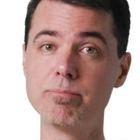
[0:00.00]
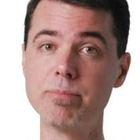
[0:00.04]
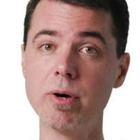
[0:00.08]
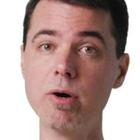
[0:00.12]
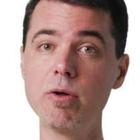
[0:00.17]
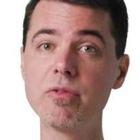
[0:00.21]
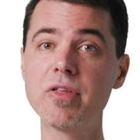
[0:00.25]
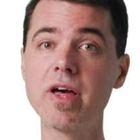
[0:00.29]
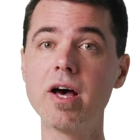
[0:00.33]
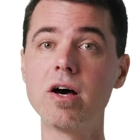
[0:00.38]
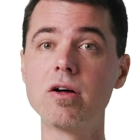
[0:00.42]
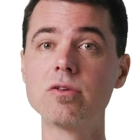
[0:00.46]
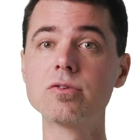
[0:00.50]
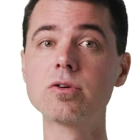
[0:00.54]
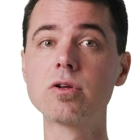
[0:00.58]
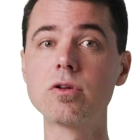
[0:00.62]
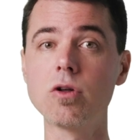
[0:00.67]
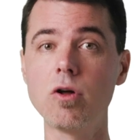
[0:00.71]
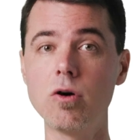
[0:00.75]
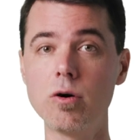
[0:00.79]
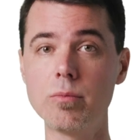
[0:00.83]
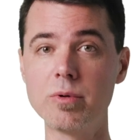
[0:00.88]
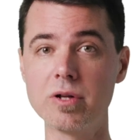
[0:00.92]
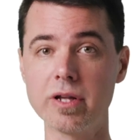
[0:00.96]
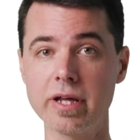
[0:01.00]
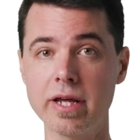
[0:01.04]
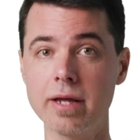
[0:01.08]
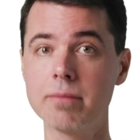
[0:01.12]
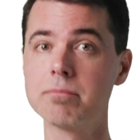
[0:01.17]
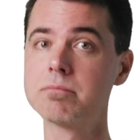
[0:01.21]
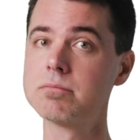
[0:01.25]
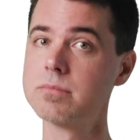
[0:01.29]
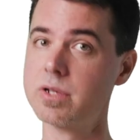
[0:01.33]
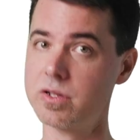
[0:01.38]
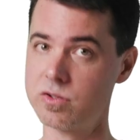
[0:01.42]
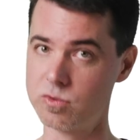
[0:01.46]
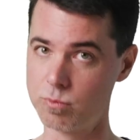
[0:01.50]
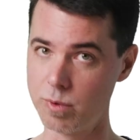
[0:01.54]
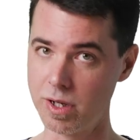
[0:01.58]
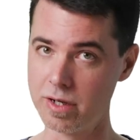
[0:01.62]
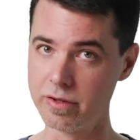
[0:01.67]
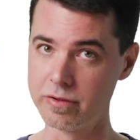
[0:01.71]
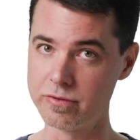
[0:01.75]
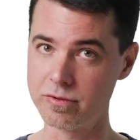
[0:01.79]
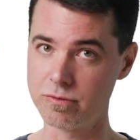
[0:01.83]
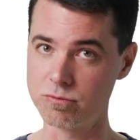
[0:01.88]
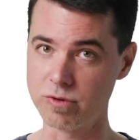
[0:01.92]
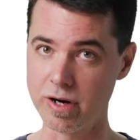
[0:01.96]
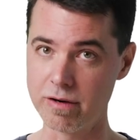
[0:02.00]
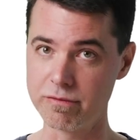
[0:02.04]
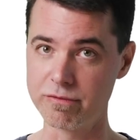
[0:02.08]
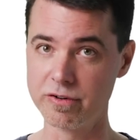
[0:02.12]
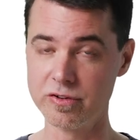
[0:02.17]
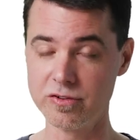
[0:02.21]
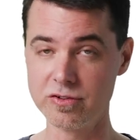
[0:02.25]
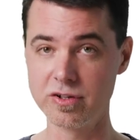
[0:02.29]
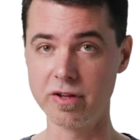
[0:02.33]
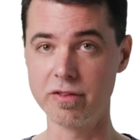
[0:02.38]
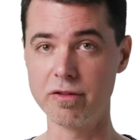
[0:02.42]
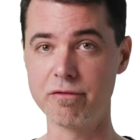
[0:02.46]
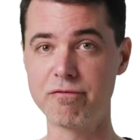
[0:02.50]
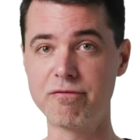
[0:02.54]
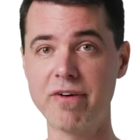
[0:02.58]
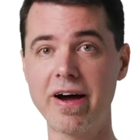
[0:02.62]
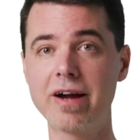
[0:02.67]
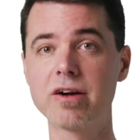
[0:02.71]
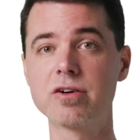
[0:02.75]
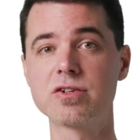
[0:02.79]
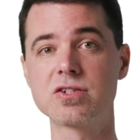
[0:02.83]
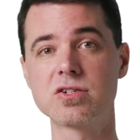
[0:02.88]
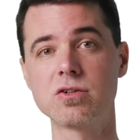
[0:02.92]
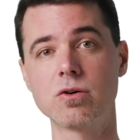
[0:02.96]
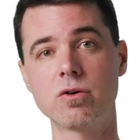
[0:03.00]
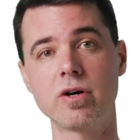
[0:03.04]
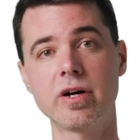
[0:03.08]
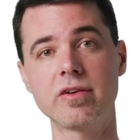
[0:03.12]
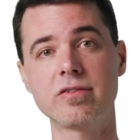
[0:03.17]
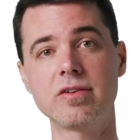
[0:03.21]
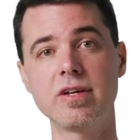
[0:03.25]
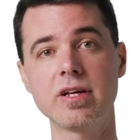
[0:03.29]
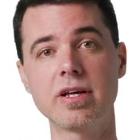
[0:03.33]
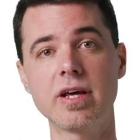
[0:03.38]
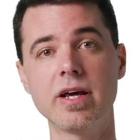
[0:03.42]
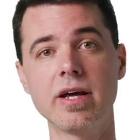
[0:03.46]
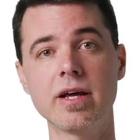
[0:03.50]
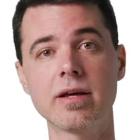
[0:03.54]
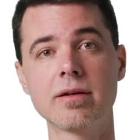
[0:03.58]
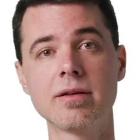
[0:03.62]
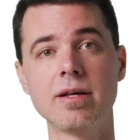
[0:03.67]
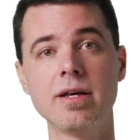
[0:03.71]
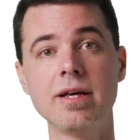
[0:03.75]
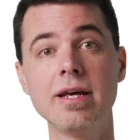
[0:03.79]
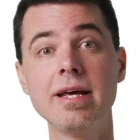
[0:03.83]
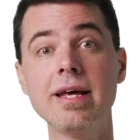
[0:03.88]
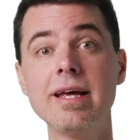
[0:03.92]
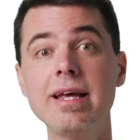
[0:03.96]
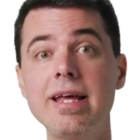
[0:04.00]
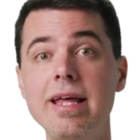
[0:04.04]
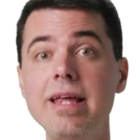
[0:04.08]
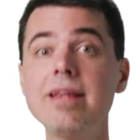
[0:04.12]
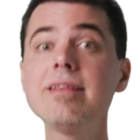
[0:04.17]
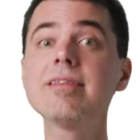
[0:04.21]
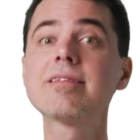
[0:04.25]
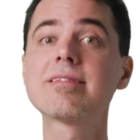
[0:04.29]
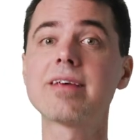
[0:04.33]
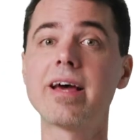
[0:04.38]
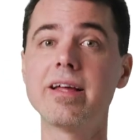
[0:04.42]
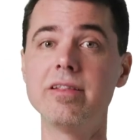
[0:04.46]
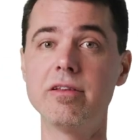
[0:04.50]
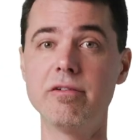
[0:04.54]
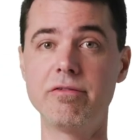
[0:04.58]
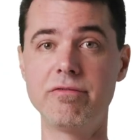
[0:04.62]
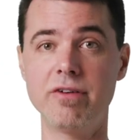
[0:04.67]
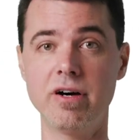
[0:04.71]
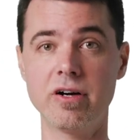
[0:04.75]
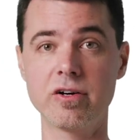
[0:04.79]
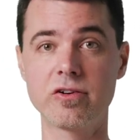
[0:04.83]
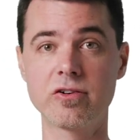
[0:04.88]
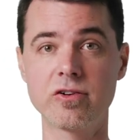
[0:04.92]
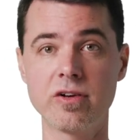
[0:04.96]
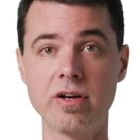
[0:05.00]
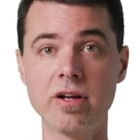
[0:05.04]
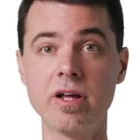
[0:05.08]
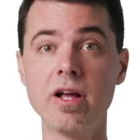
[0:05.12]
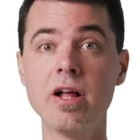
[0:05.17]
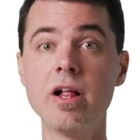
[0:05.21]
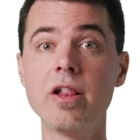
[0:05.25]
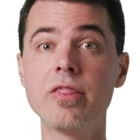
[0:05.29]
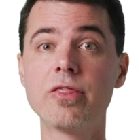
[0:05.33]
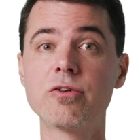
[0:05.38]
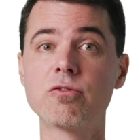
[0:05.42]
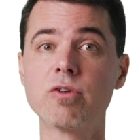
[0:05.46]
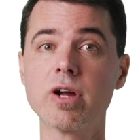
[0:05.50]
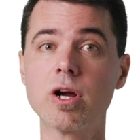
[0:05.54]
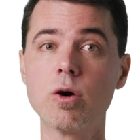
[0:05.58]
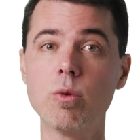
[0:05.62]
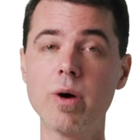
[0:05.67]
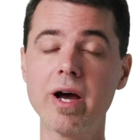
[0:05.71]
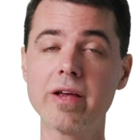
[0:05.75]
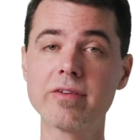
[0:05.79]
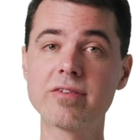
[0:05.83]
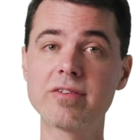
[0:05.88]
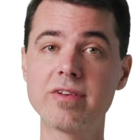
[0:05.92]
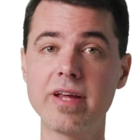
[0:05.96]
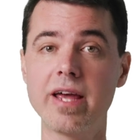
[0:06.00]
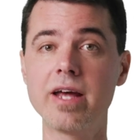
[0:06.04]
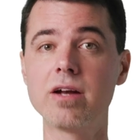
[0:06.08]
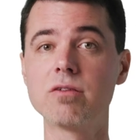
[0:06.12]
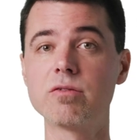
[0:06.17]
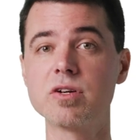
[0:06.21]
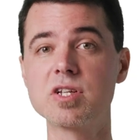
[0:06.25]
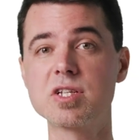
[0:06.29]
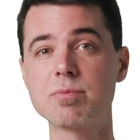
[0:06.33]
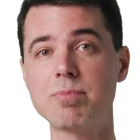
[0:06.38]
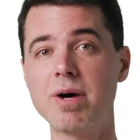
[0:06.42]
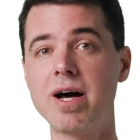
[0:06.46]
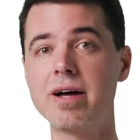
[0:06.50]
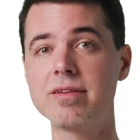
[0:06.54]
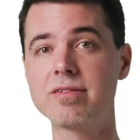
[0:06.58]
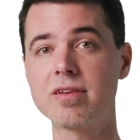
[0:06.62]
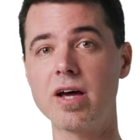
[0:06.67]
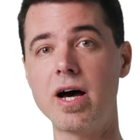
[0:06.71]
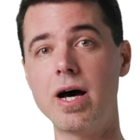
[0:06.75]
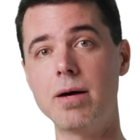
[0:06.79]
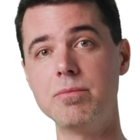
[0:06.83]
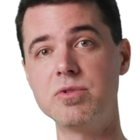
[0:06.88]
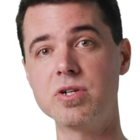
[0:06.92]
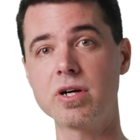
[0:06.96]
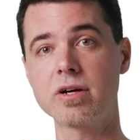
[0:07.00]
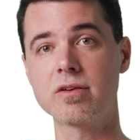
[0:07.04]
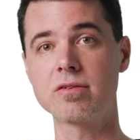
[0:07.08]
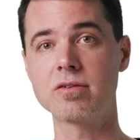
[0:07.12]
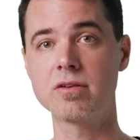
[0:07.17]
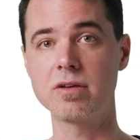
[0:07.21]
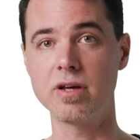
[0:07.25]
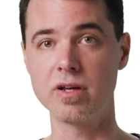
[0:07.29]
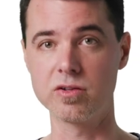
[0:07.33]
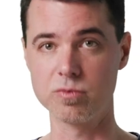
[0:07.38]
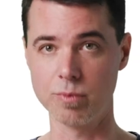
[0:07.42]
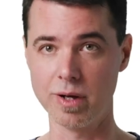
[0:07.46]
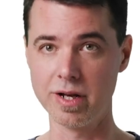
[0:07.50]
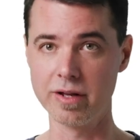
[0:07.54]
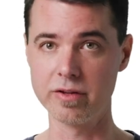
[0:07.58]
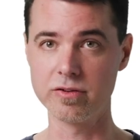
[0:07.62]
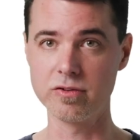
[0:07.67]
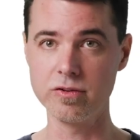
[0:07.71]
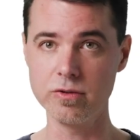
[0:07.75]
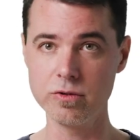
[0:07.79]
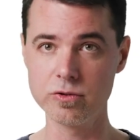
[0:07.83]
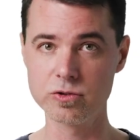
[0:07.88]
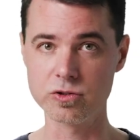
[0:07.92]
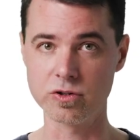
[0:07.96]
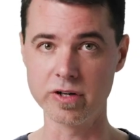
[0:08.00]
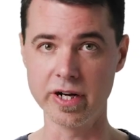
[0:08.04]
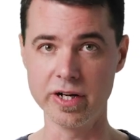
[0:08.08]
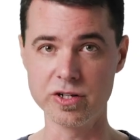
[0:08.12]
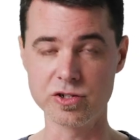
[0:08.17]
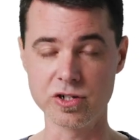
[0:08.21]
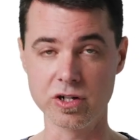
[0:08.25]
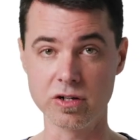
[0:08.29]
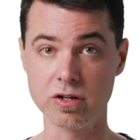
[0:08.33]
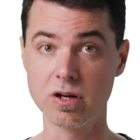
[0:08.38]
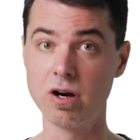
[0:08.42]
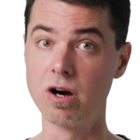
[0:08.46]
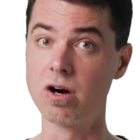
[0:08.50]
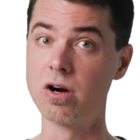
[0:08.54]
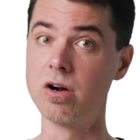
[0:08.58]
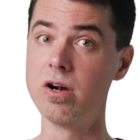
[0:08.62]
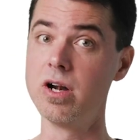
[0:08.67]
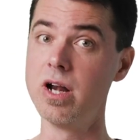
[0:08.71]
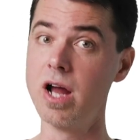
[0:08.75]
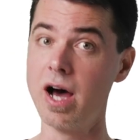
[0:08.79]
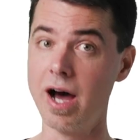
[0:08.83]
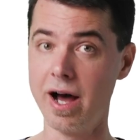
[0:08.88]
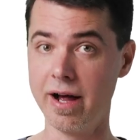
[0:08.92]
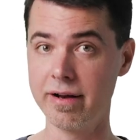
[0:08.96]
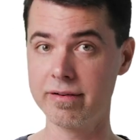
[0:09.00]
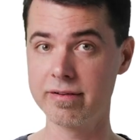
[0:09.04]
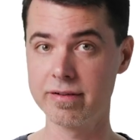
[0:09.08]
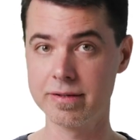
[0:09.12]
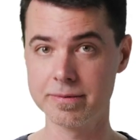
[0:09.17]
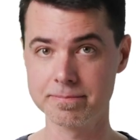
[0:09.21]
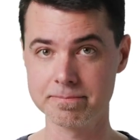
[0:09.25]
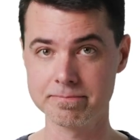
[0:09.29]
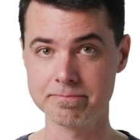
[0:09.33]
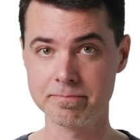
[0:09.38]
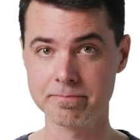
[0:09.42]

are both held globally, as well as a reference to the Firestore SDK. Inside the function, the request and response objects, as well as user agent, are not.